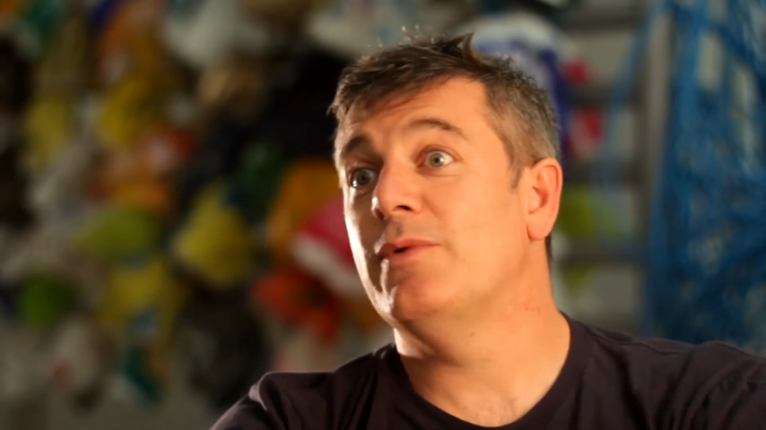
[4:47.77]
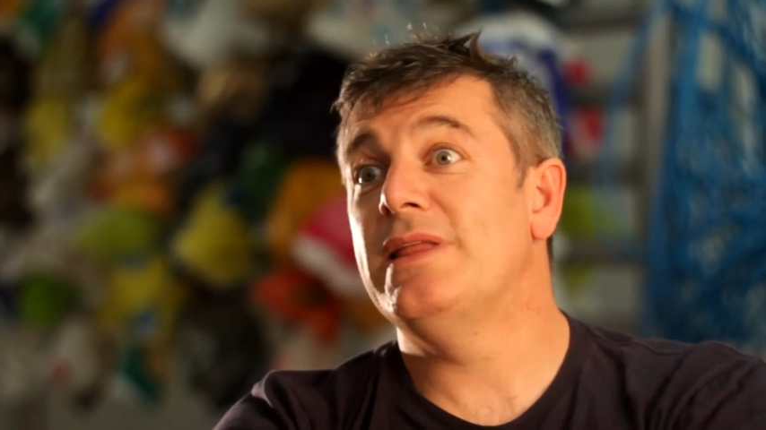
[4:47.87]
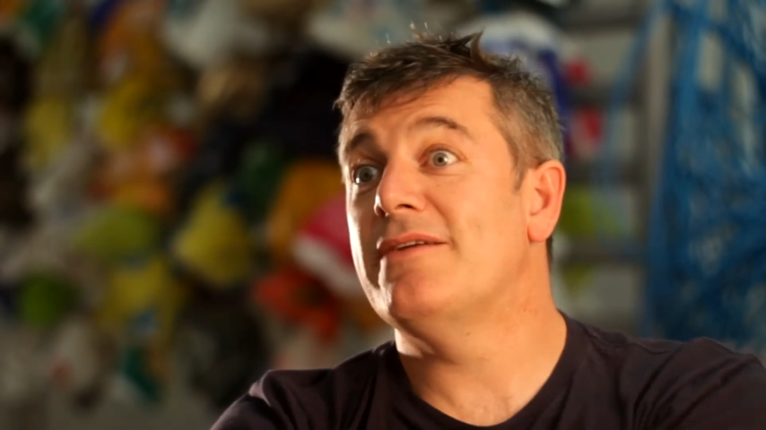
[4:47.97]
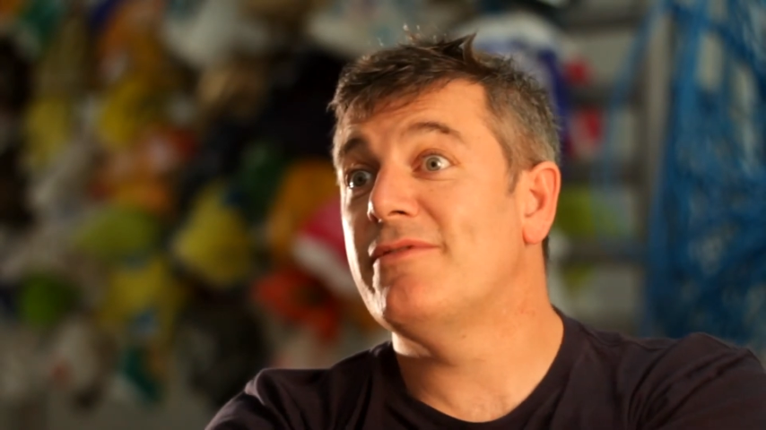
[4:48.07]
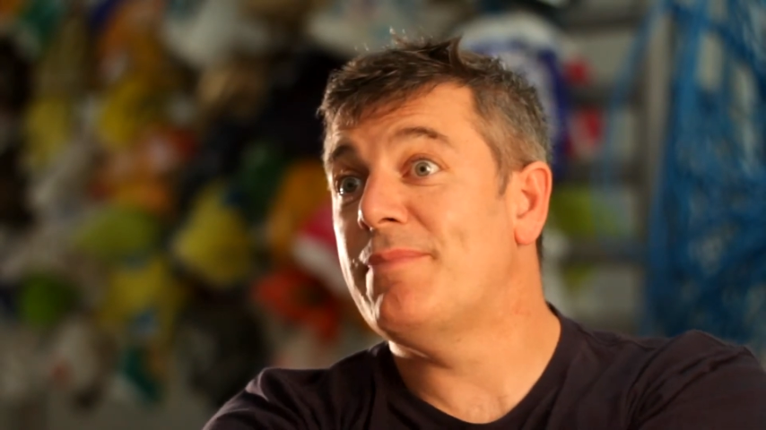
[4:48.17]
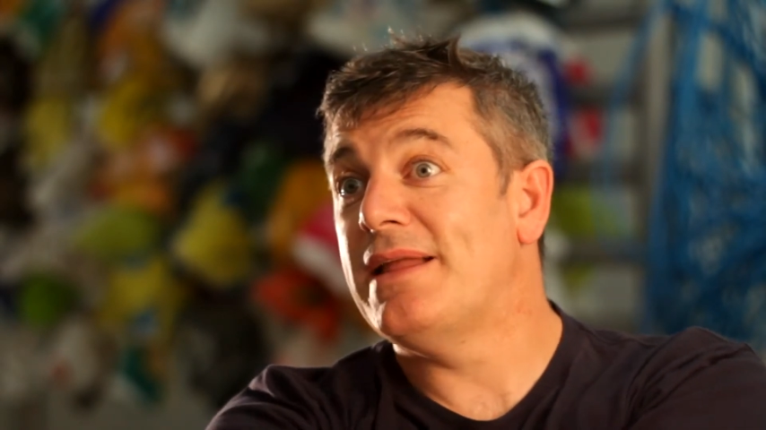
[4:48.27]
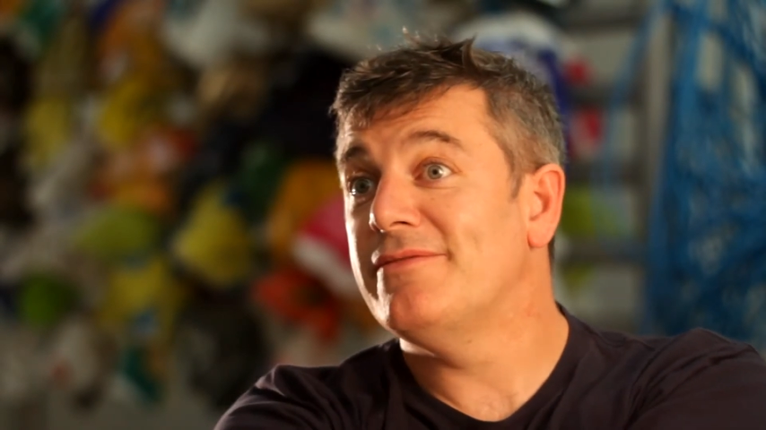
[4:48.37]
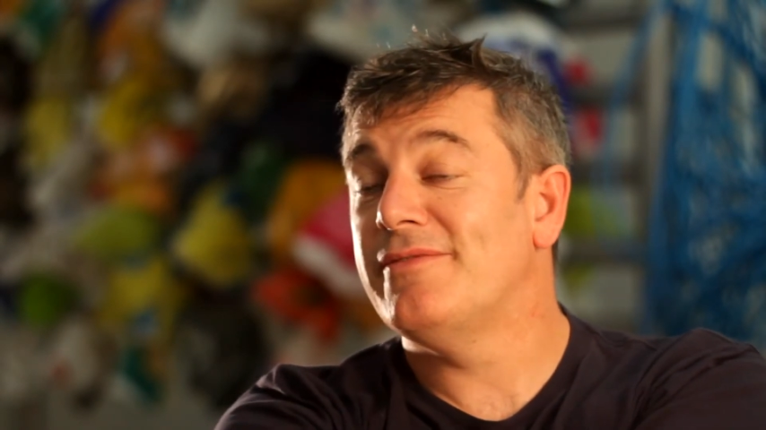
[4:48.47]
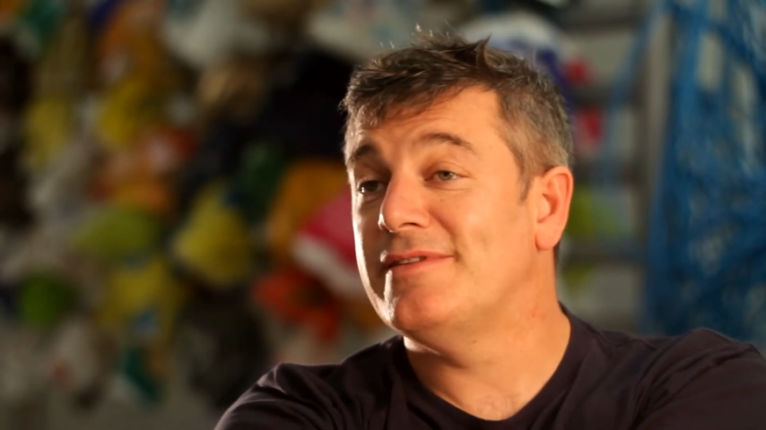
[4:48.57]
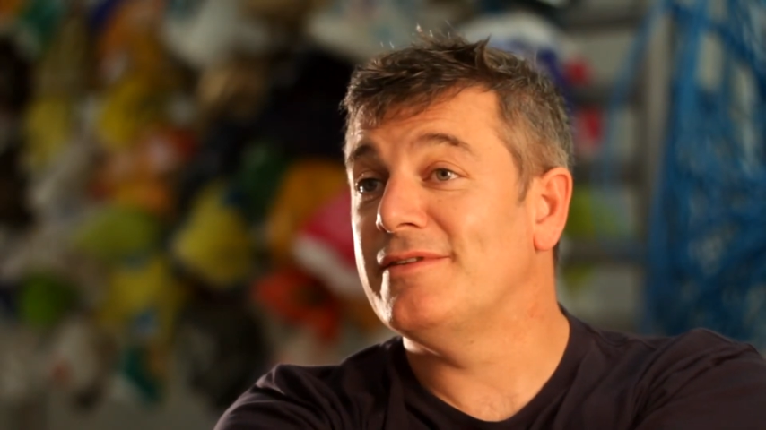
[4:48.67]
We never
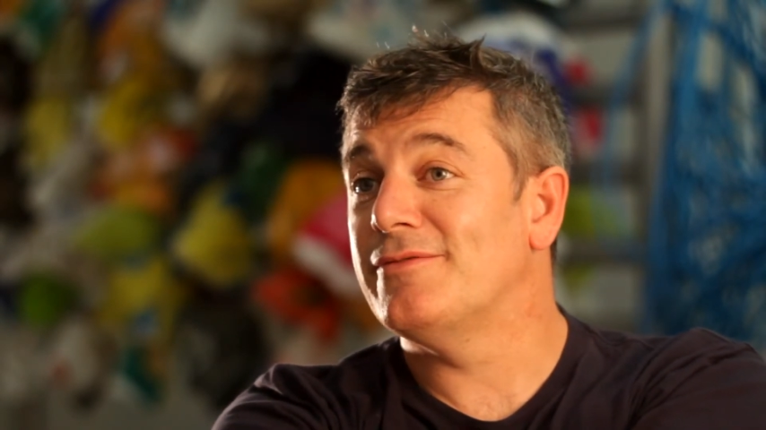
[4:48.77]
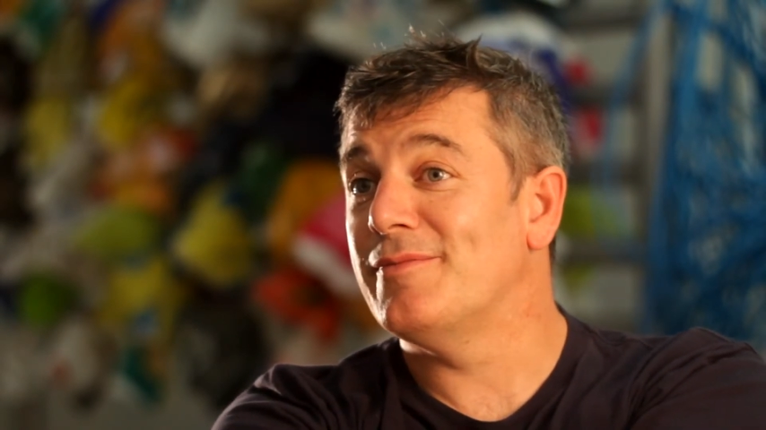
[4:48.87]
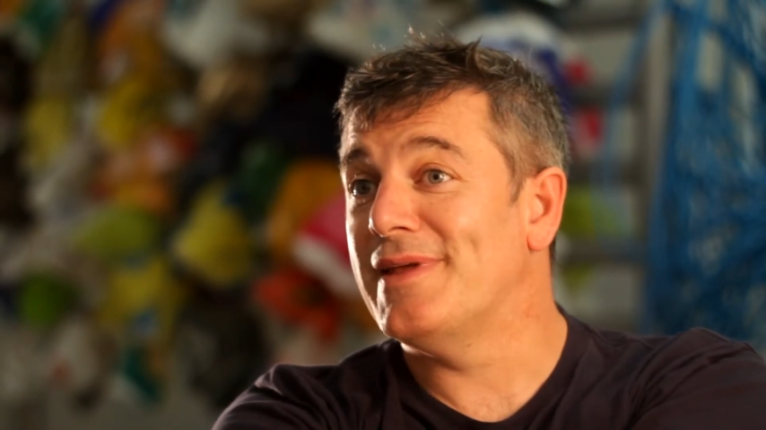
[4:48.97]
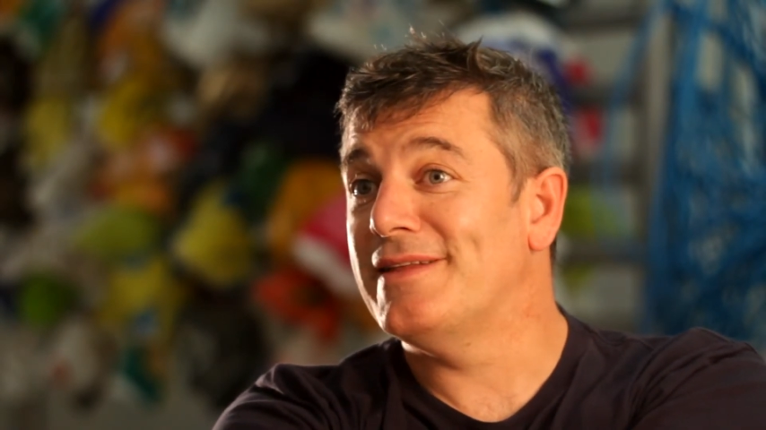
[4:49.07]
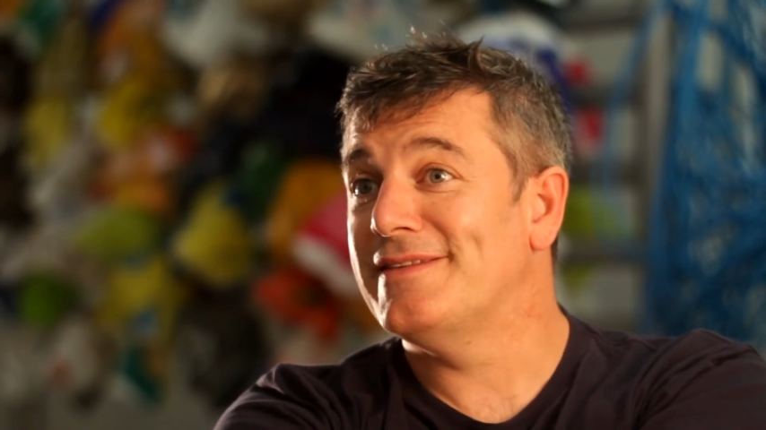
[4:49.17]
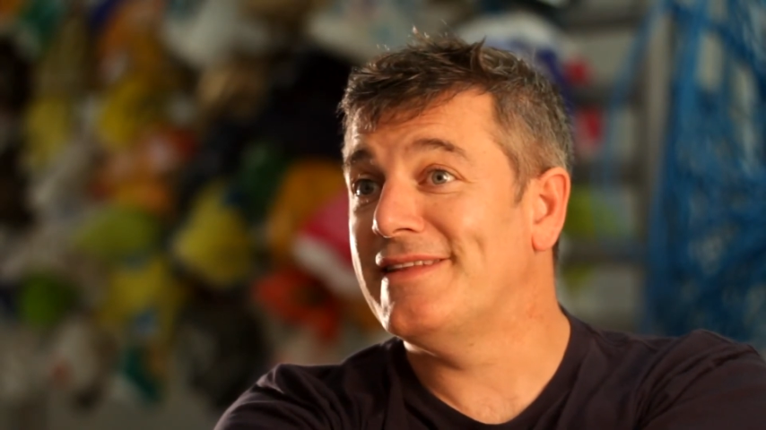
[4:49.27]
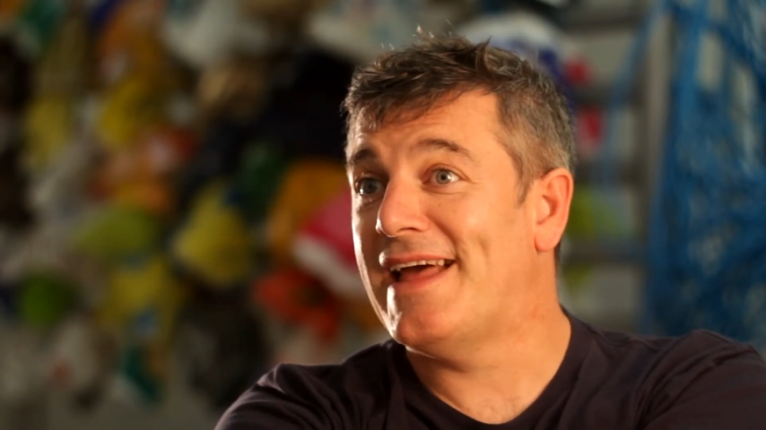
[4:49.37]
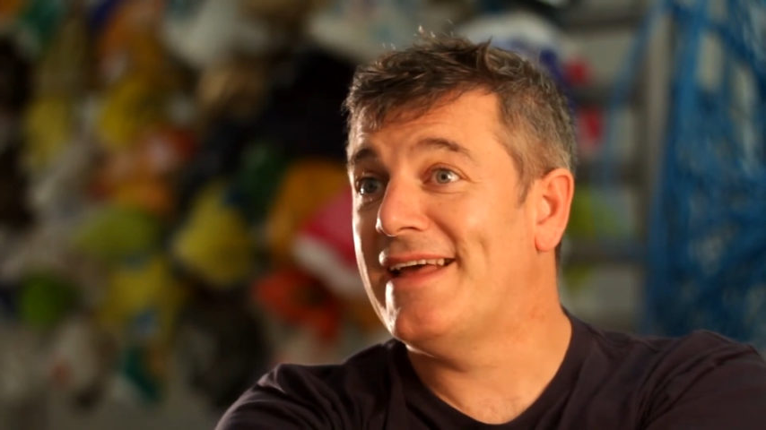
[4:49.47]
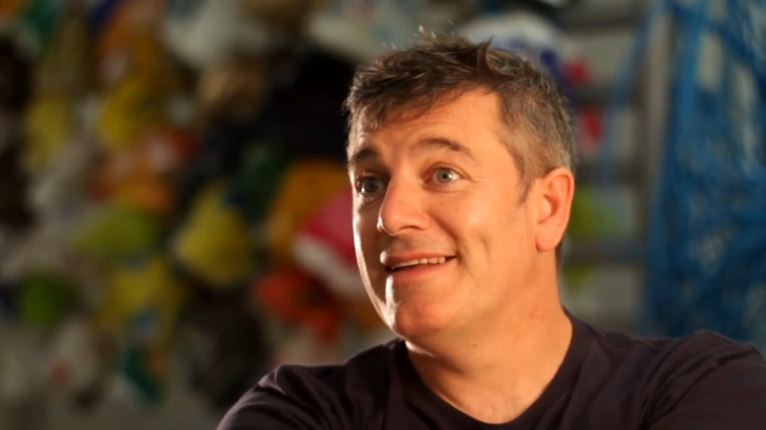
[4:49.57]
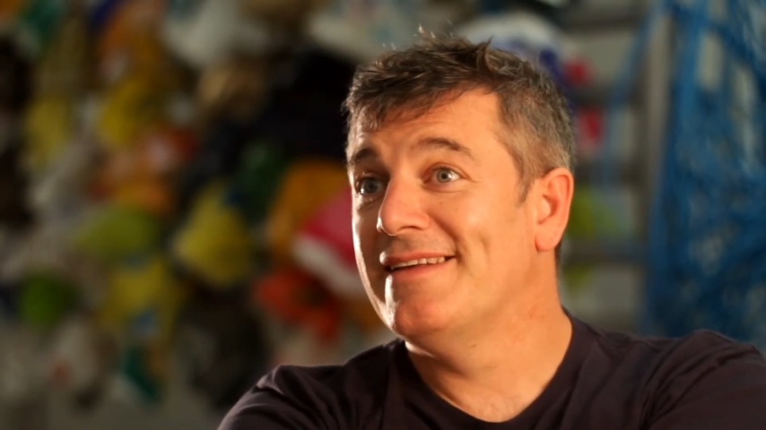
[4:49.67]
benefited from the
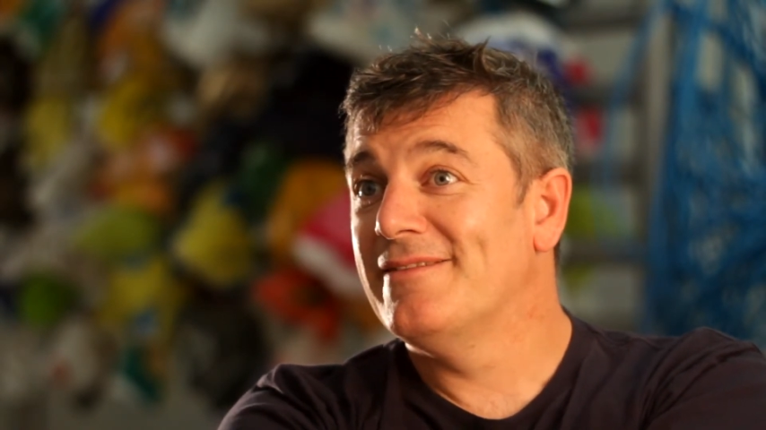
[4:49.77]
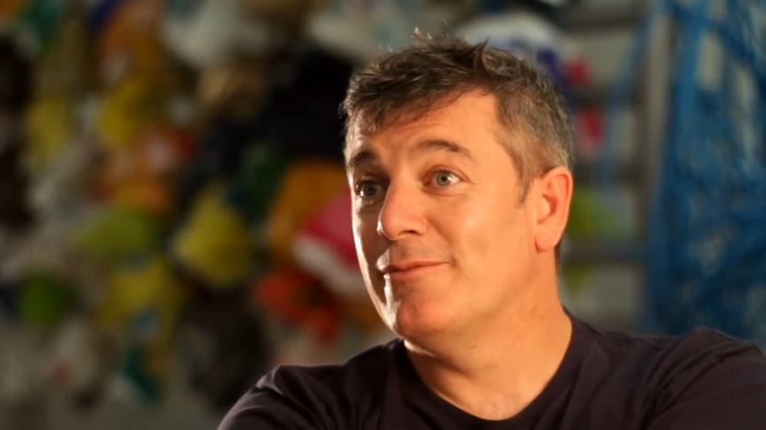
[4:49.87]
internet